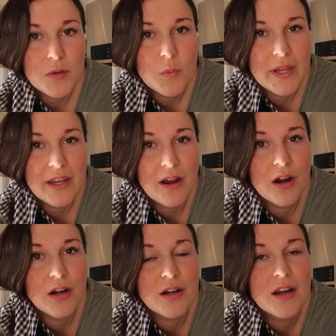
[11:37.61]
We
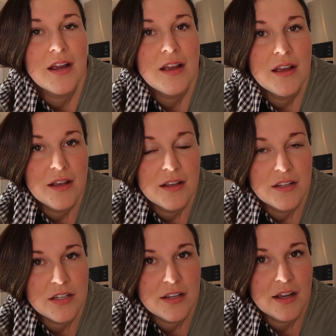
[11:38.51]
are
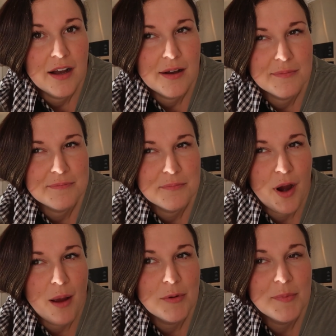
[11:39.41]

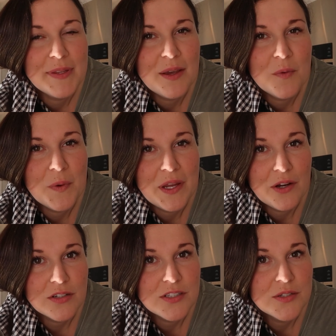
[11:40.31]
probably a
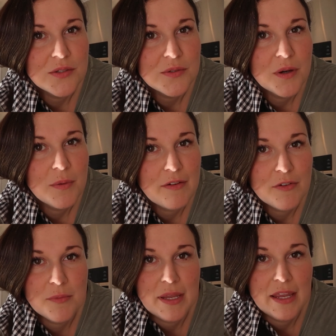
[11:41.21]
week or two away
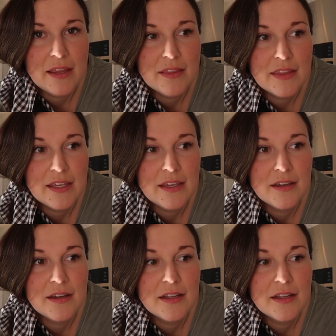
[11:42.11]
from making the